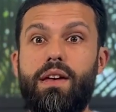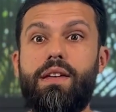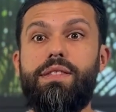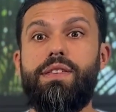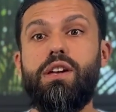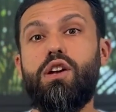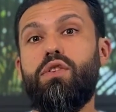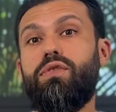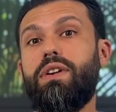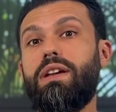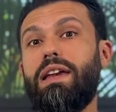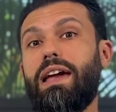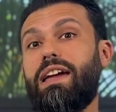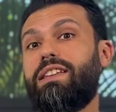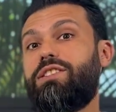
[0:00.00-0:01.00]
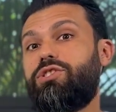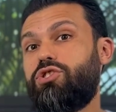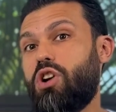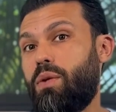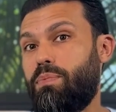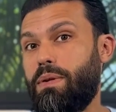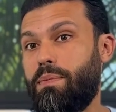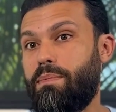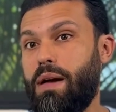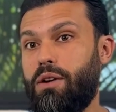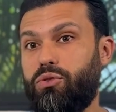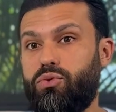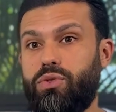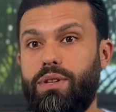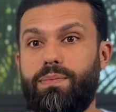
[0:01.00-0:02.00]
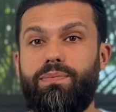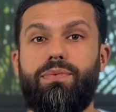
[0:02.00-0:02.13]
Think of it like a shopping boundary.